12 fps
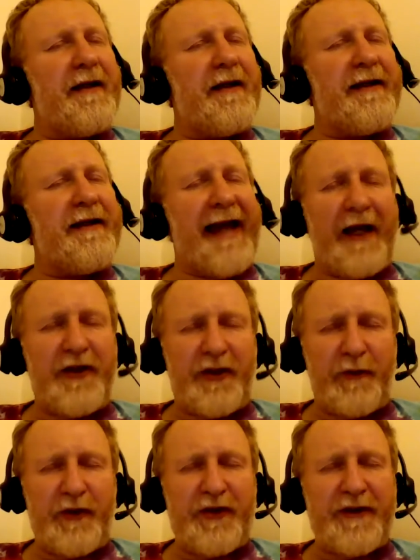the
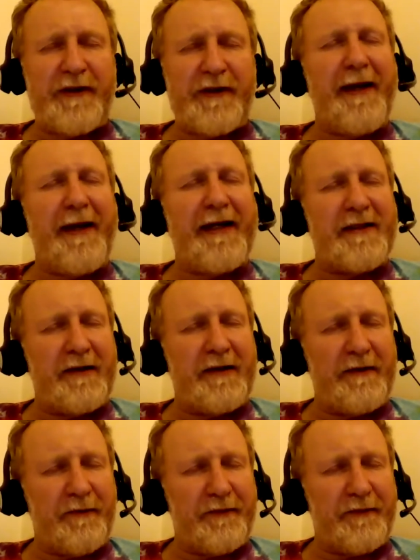action which is best
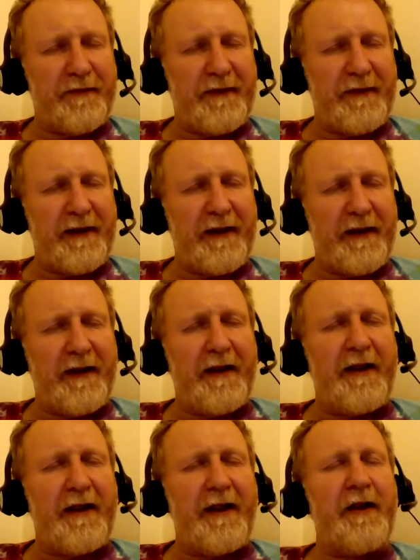
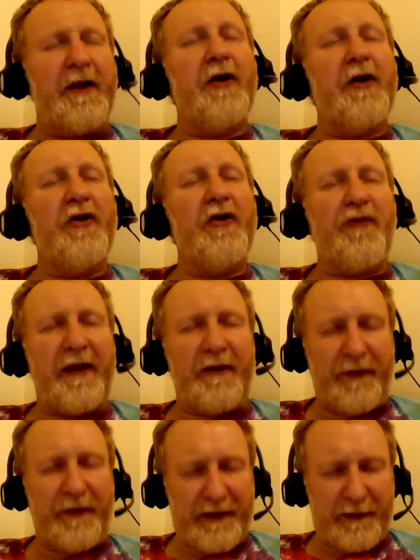in the long run
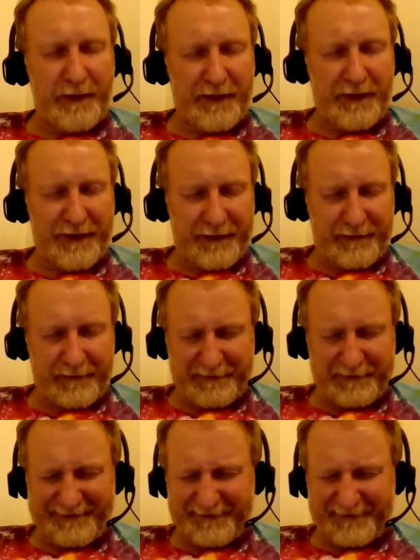for this person.
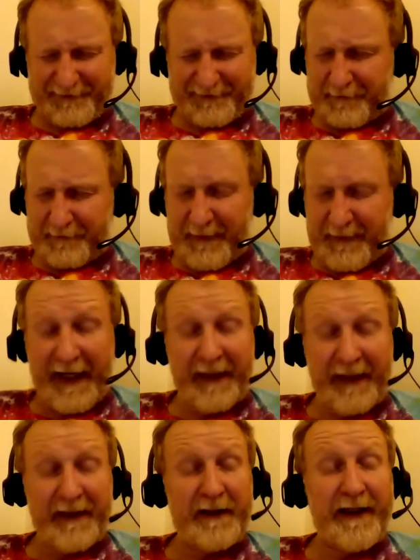
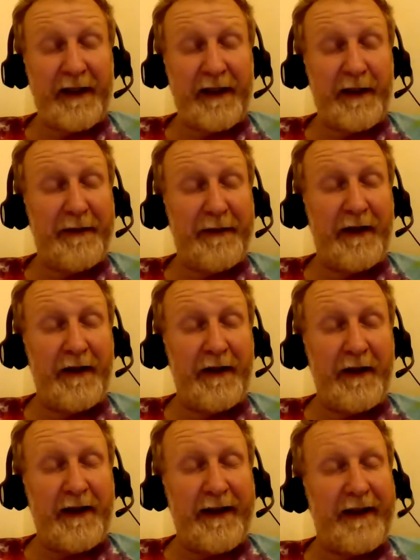And it cannot be
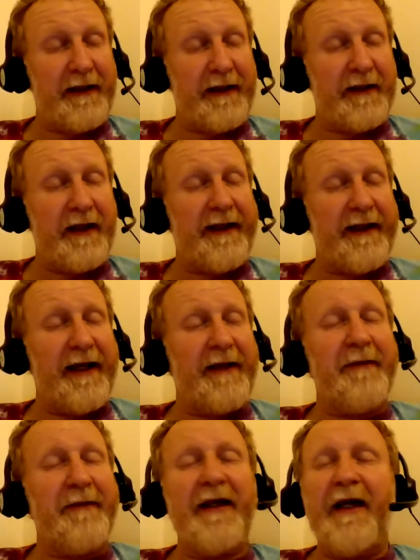it can it can
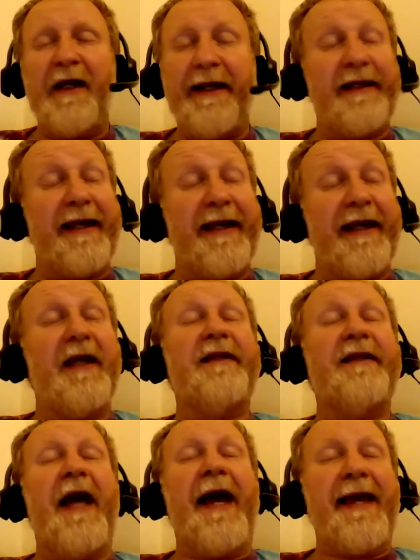be it
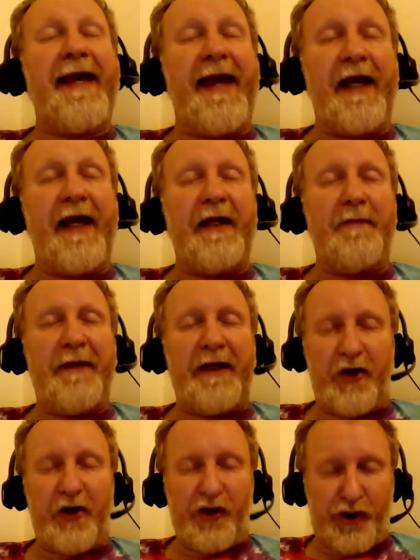it can be
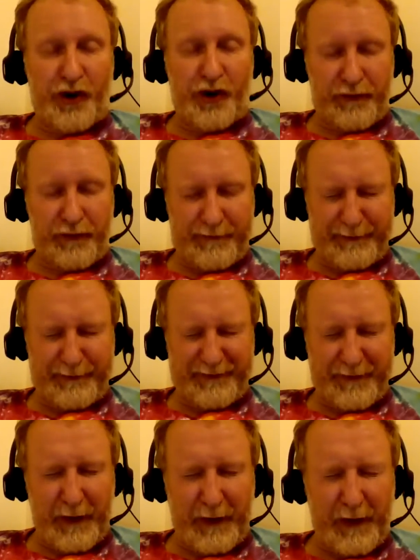harsh
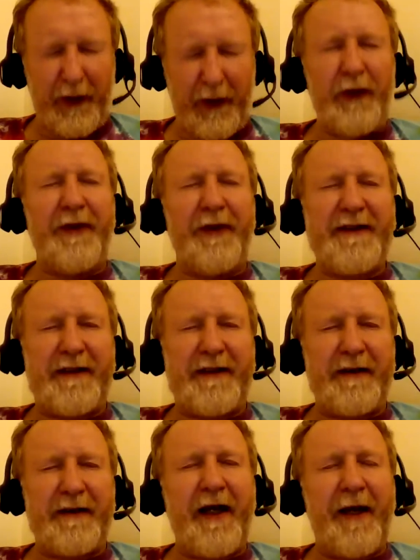although it's
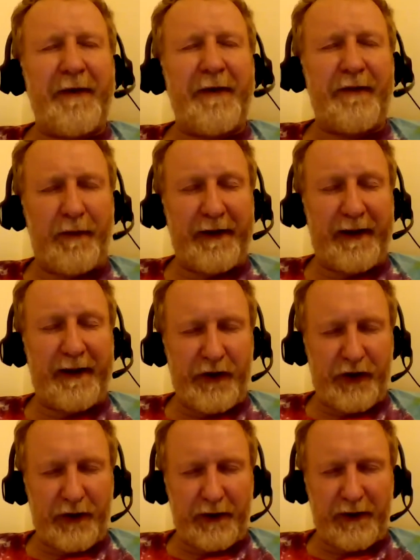coming from
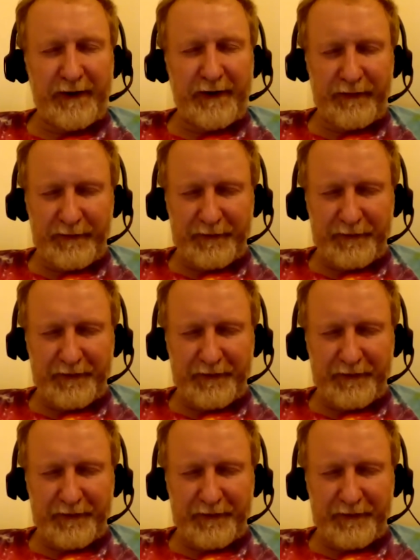unconditional love.